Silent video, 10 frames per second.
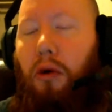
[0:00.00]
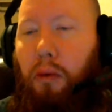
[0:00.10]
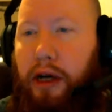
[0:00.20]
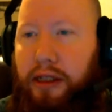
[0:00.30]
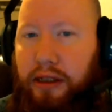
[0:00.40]

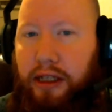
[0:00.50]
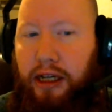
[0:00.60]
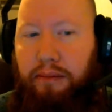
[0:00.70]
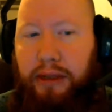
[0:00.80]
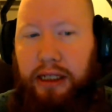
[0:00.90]
What
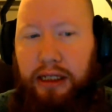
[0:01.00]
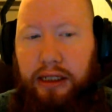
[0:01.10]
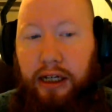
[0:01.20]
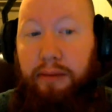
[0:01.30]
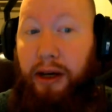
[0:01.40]
can be
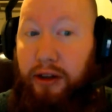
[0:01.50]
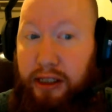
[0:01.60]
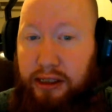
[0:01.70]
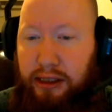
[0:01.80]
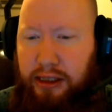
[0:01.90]
done about
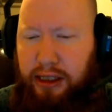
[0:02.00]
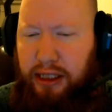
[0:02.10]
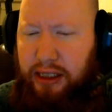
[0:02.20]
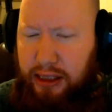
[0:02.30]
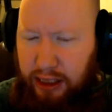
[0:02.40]
this? Because it
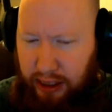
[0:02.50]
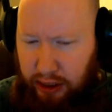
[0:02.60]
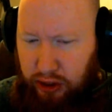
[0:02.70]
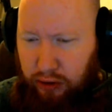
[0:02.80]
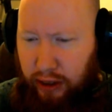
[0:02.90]
is an
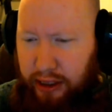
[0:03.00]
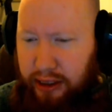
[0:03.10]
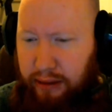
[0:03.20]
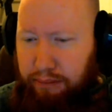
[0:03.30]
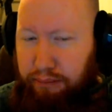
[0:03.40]
issue, and it's
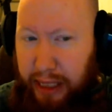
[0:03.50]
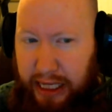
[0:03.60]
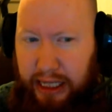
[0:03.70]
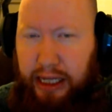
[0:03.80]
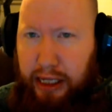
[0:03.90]
a
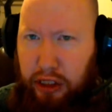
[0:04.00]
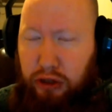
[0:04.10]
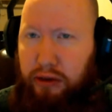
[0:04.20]
big issue.